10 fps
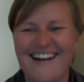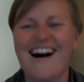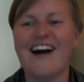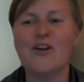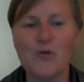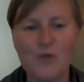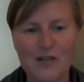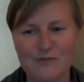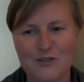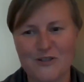I know what
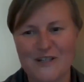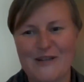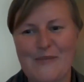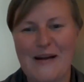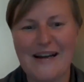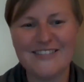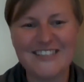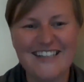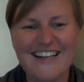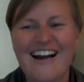I'm talking
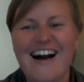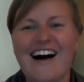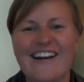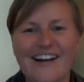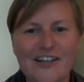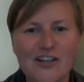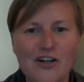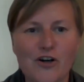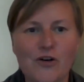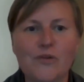about, and I
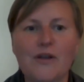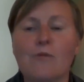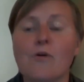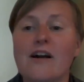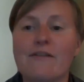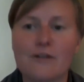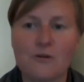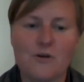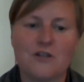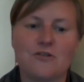know that whatever
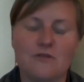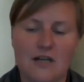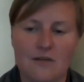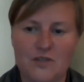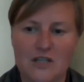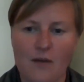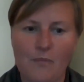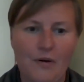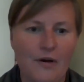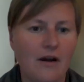question comes
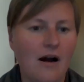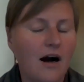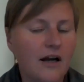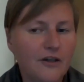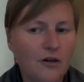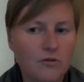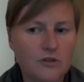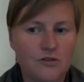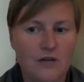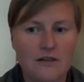up, I know
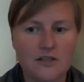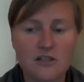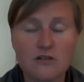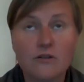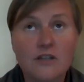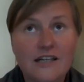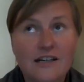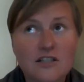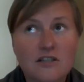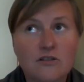what to answer, or then
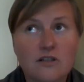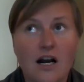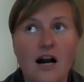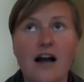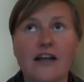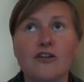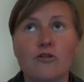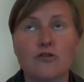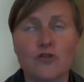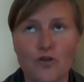I
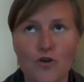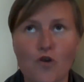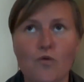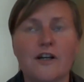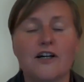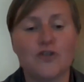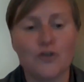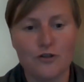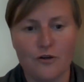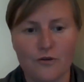also know what I
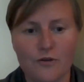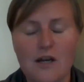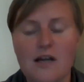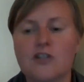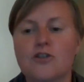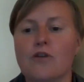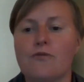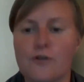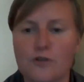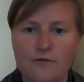don't know. So
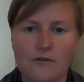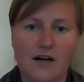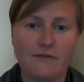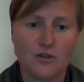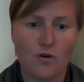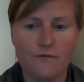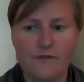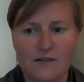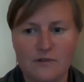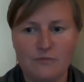first of all, I was
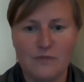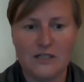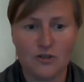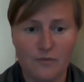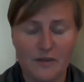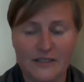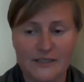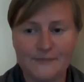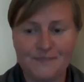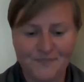confident with my topic.
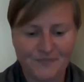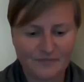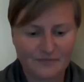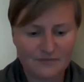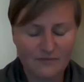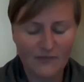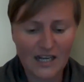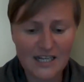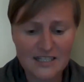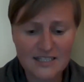
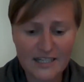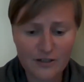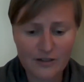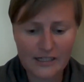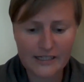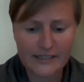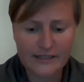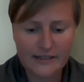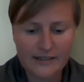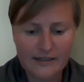And secondly,